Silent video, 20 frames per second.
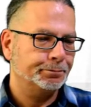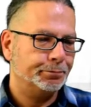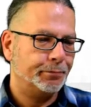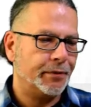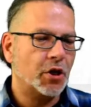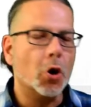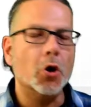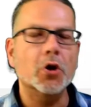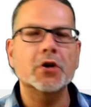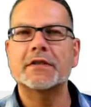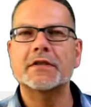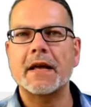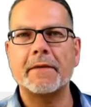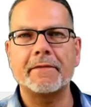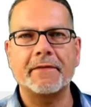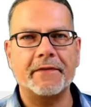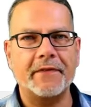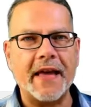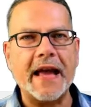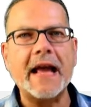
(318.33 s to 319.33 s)
because
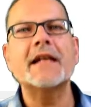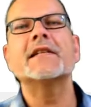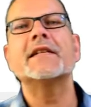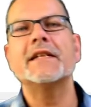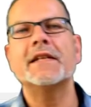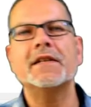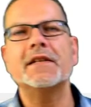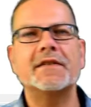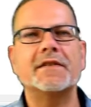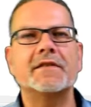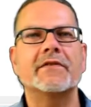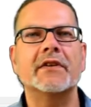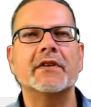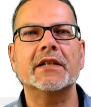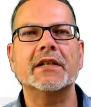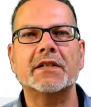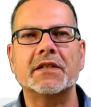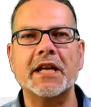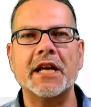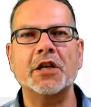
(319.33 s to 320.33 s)
that is the
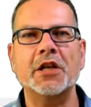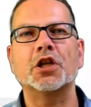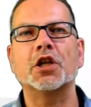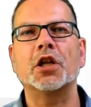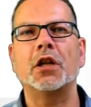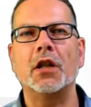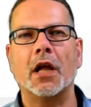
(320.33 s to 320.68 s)
essential